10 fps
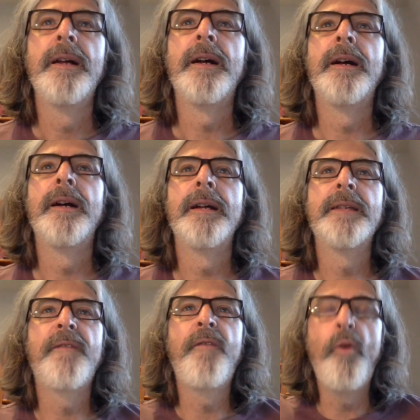
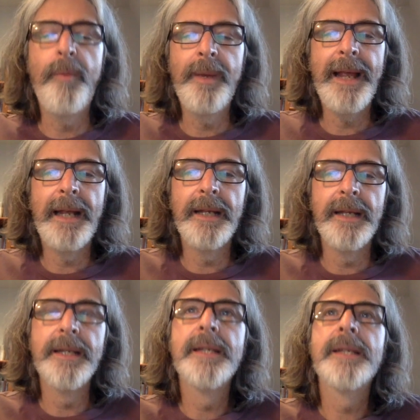It's formal
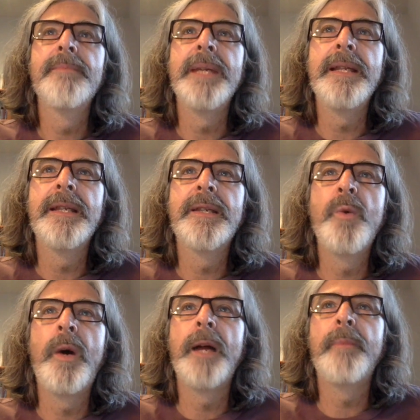elegance meets
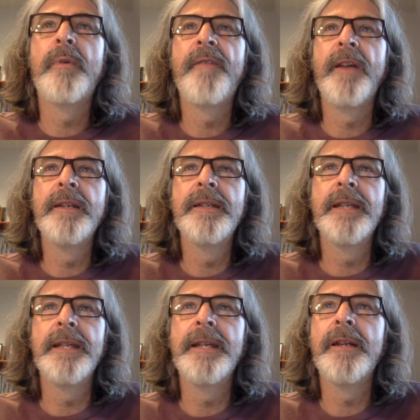quiet
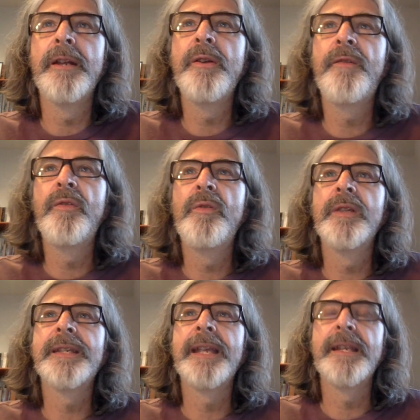profundity in a novel
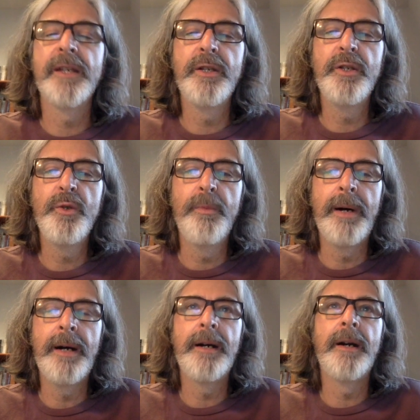that sets a new
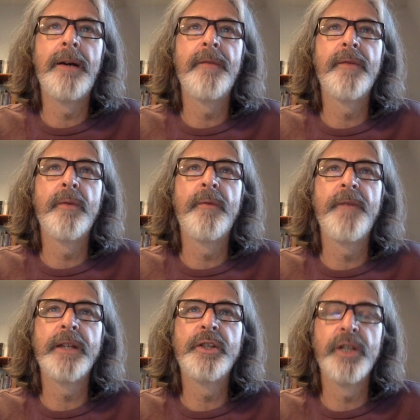bar for
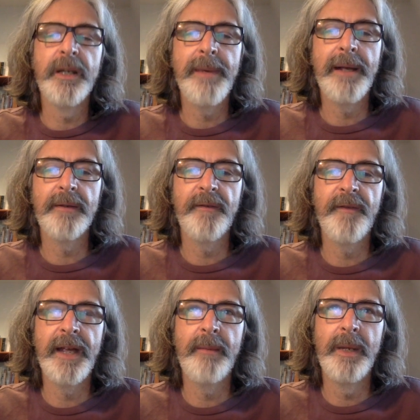fiction about a
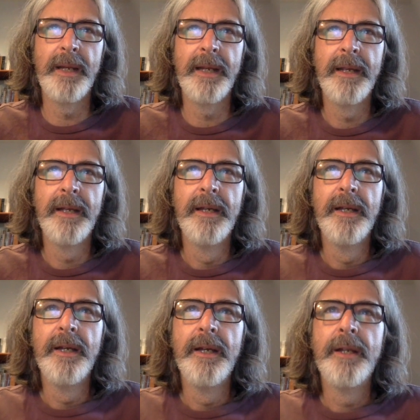family.
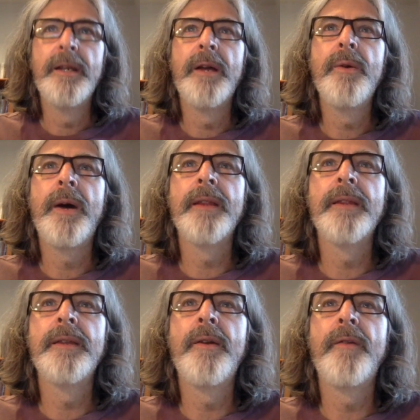No
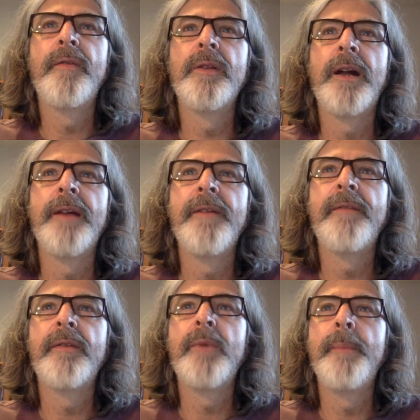other novel I've
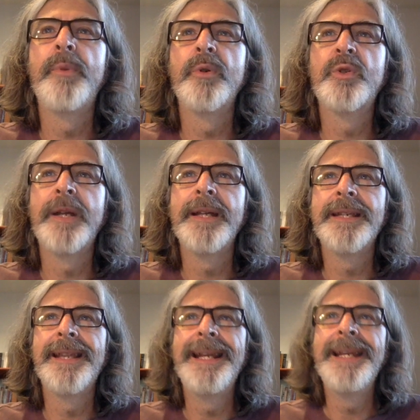ever read
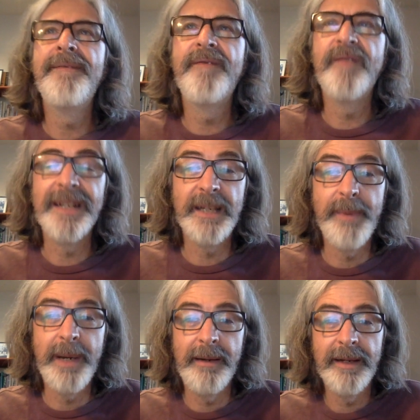portrays the lived
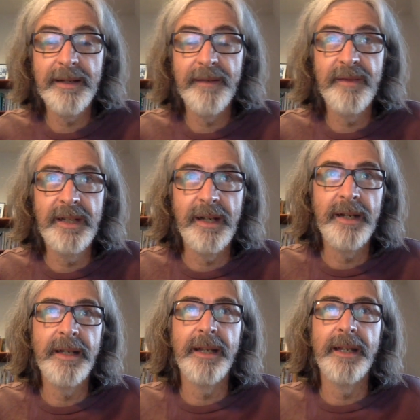experience of
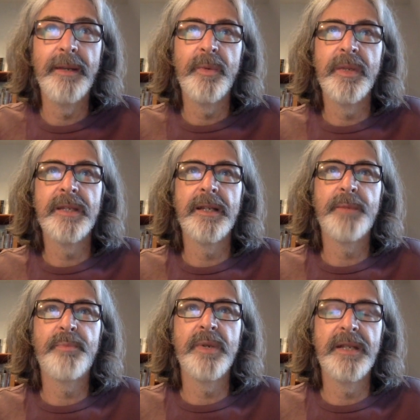dying with
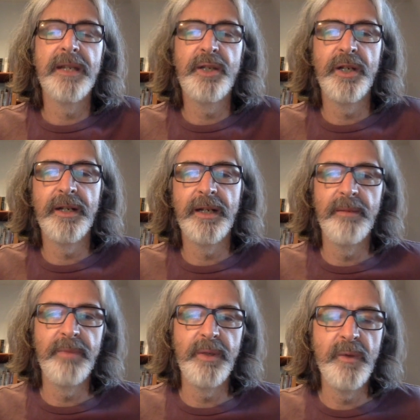such precision
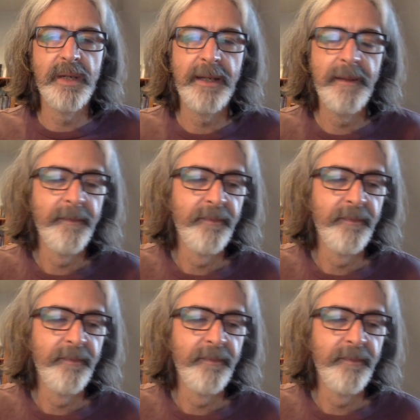and beauty.